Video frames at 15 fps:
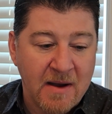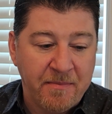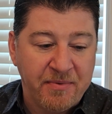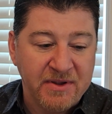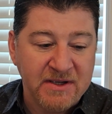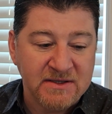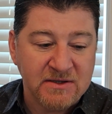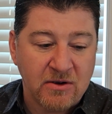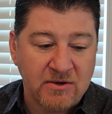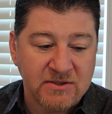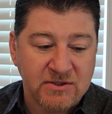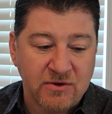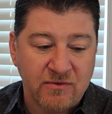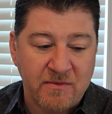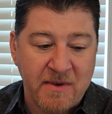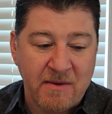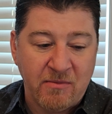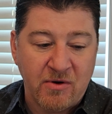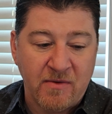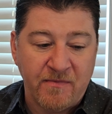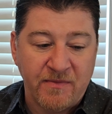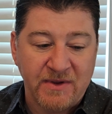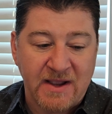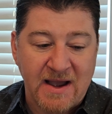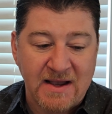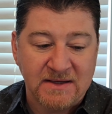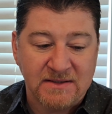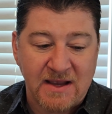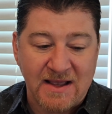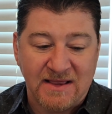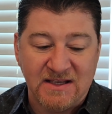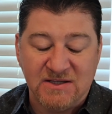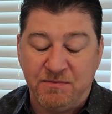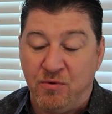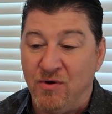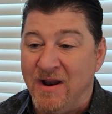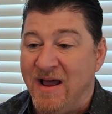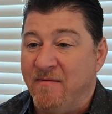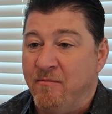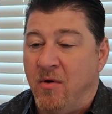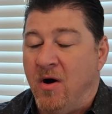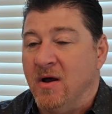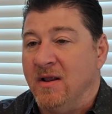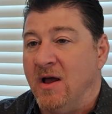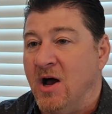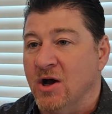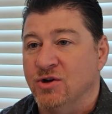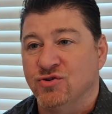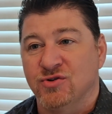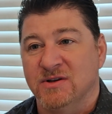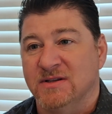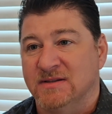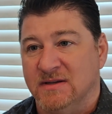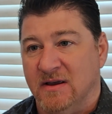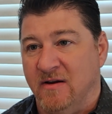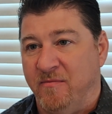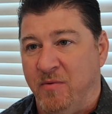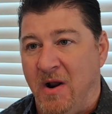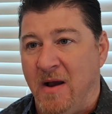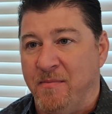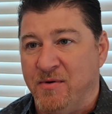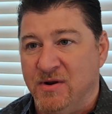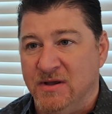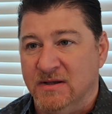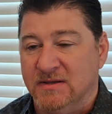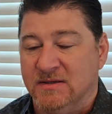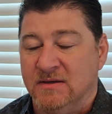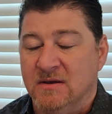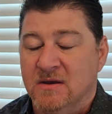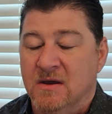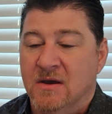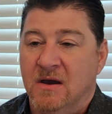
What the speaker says: Please also remember, guys, at this point, I bought hundreds of properties